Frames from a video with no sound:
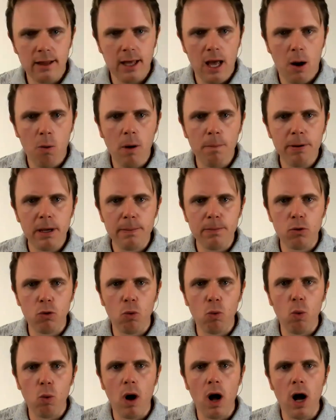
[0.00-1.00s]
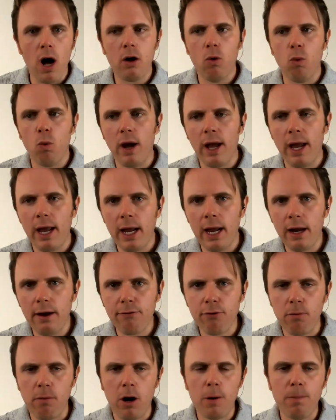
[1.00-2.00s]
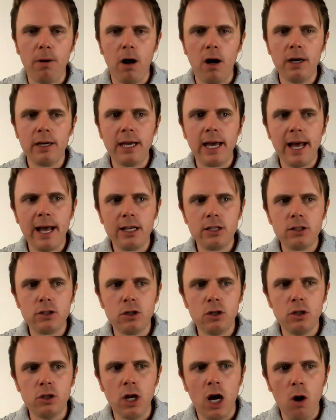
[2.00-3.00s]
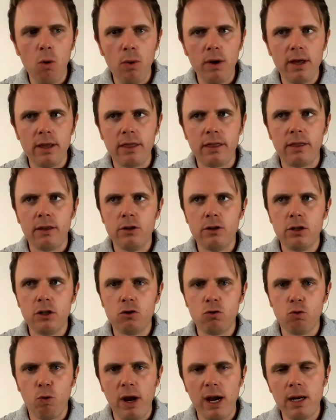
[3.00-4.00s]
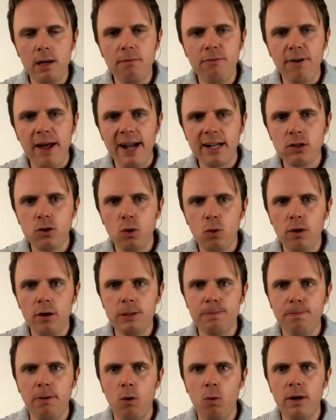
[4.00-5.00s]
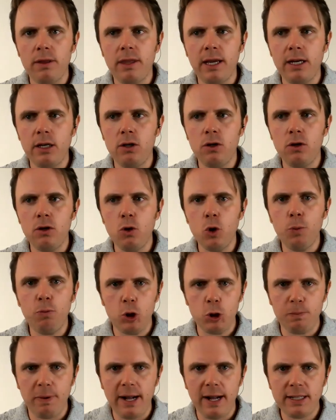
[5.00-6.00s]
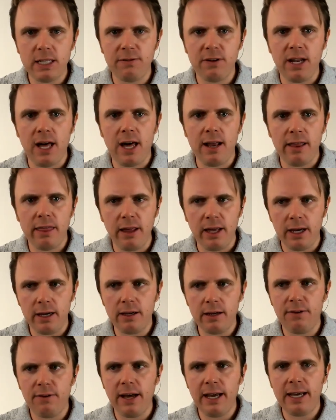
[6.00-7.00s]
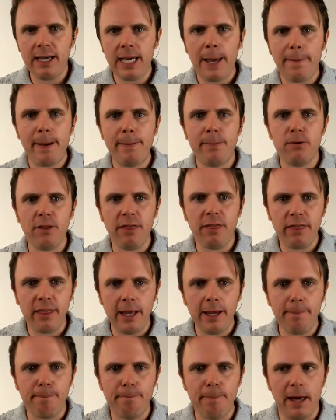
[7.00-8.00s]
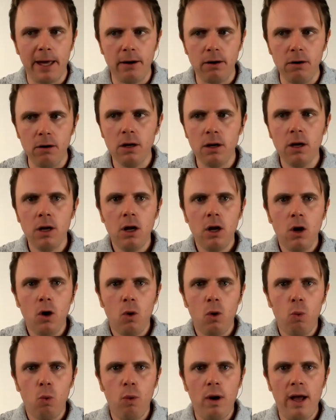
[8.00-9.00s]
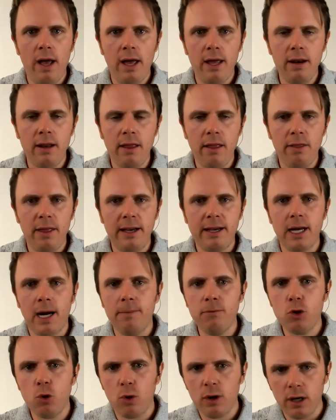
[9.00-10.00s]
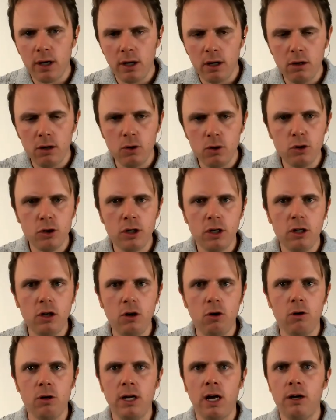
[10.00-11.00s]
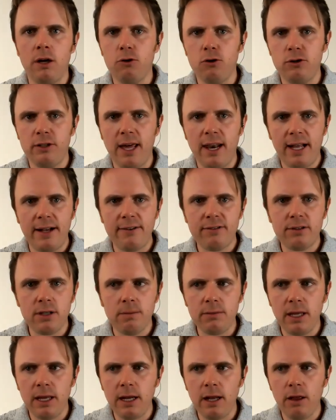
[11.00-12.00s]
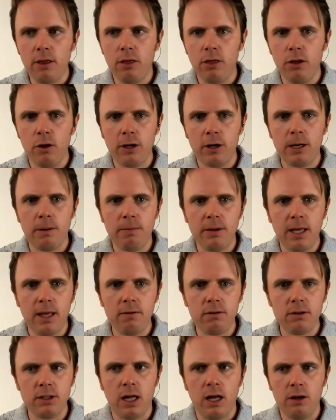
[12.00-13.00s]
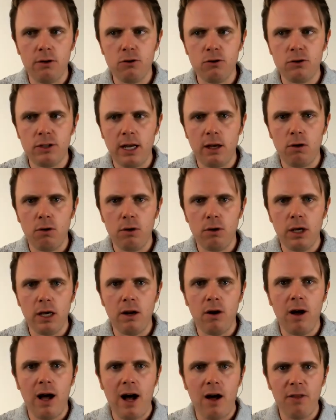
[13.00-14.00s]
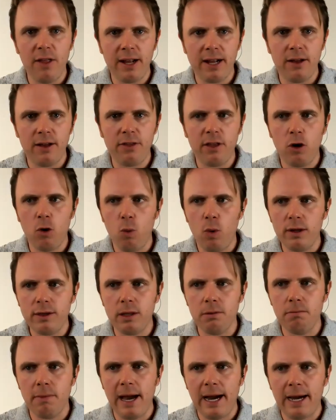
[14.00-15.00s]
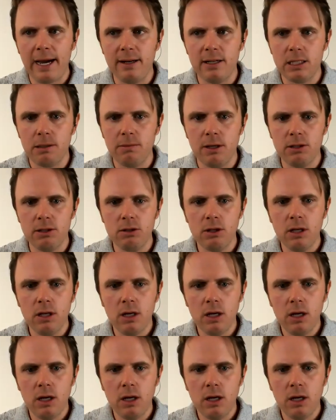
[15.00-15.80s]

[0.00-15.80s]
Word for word: I want people to walk away from our podcast, not with just random factoids, but with a new perspective on how to think. If I can get people to think better when they come to a conclusion or an understanding of something, they're going to be able to understand, you know, how they got there, what the mechanism is.